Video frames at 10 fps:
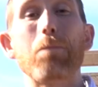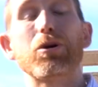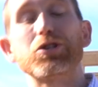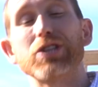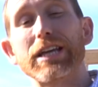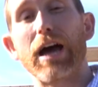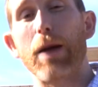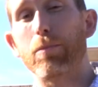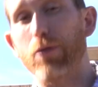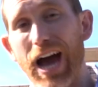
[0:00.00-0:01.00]
Personally,
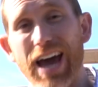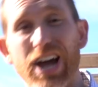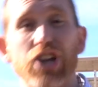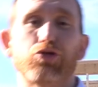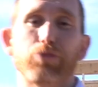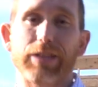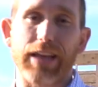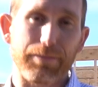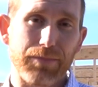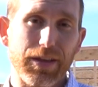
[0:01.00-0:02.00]
I'm pretty hot on
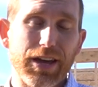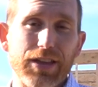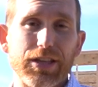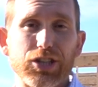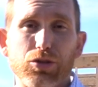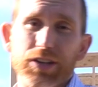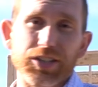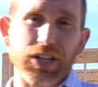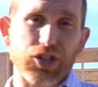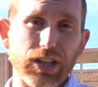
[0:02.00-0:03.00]
Treeline. This
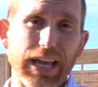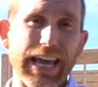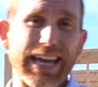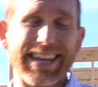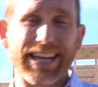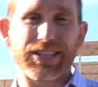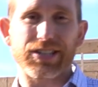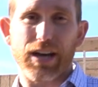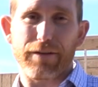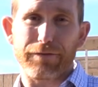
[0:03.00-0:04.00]
cross-sectional land connects
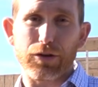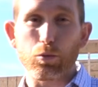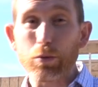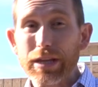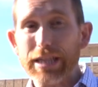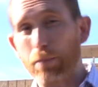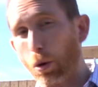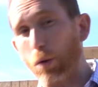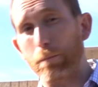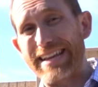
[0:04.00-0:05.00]
a few really
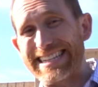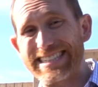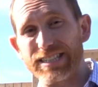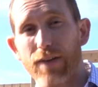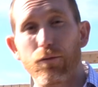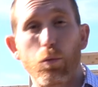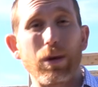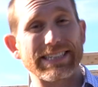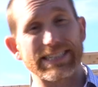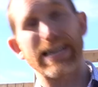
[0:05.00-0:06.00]
important pieces of
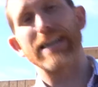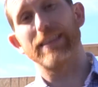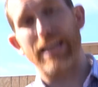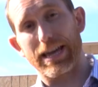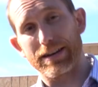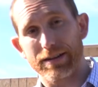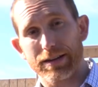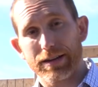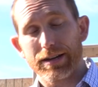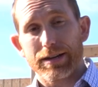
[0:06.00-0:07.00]
West Side land.
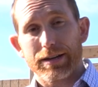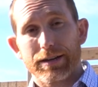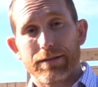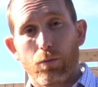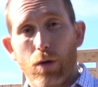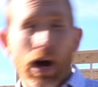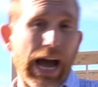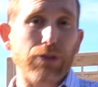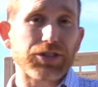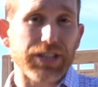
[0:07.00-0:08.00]
A
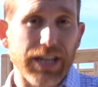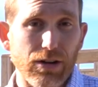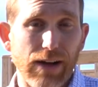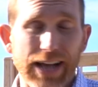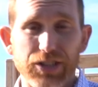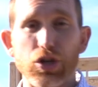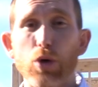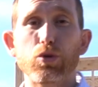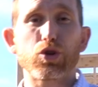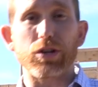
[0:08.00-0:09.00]
house in here has
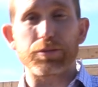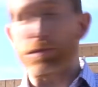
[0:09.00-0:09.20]
no choice